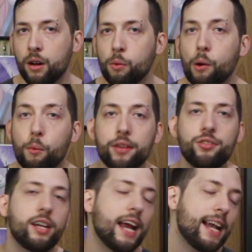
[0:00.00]
What
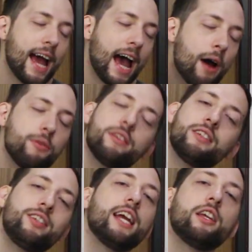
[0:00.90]
was it, and how did
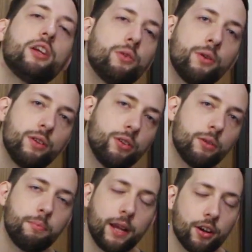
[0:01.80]
it take you to
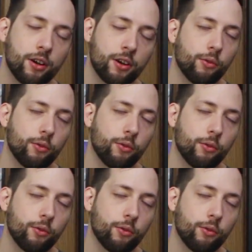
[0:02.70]
the bigger,